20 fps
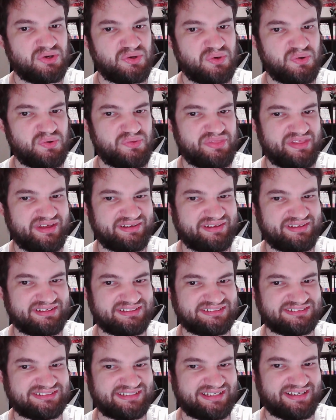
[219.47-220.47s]
who that
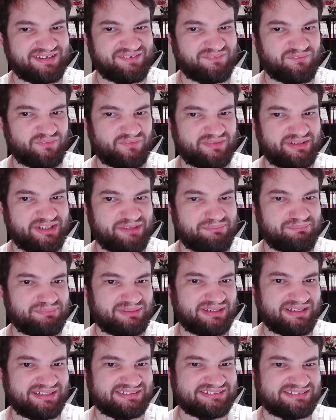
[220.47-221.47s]
is, and really
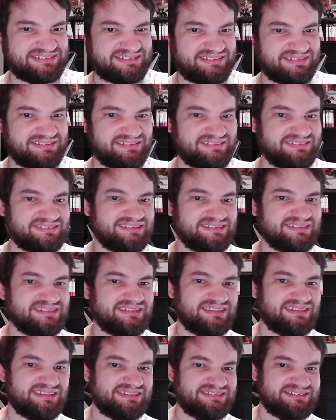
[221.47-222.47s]
plants the
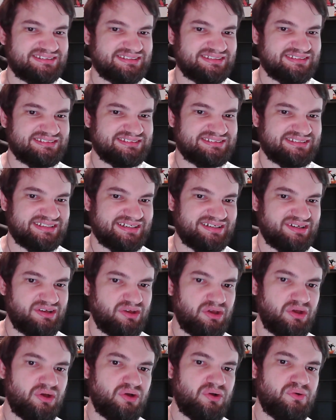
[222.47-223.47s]
seeds that,
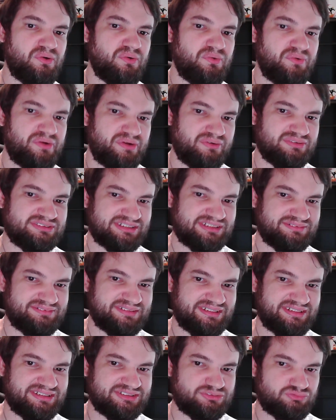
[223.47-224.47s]
oh no,
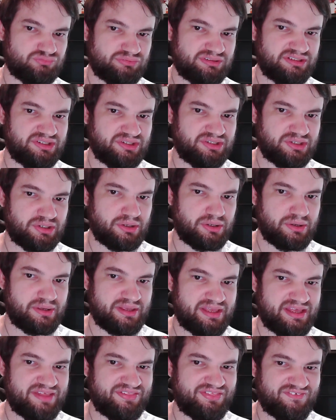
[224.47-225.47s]
something is really gonna
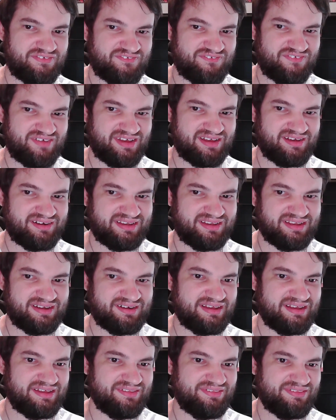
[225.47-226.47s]
hit the fan
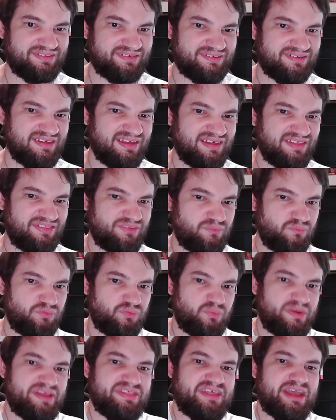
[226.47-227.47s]
again. And the, the, the
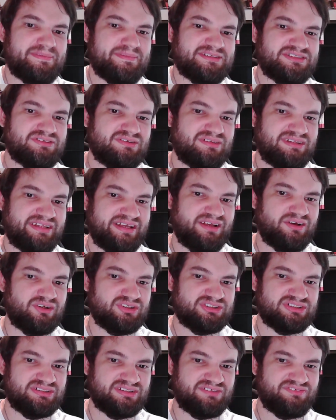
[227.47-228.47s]
way the episode
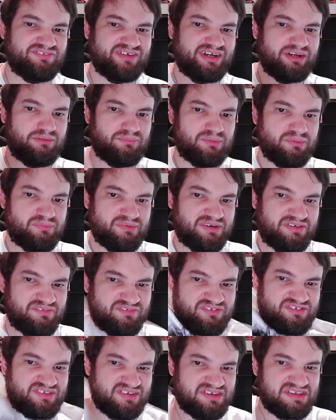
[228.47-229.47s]
lingers on the final moment of
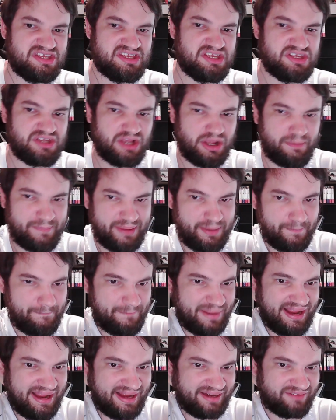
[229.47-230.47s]
Ziggy coming
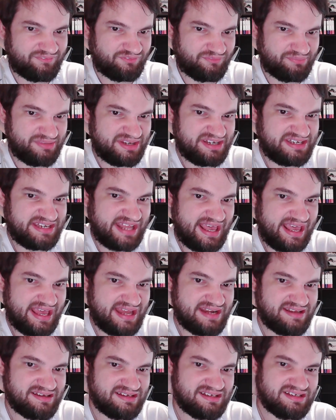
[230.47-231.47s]
back from the
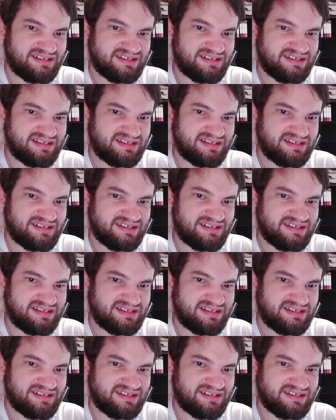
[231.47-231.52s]
dead,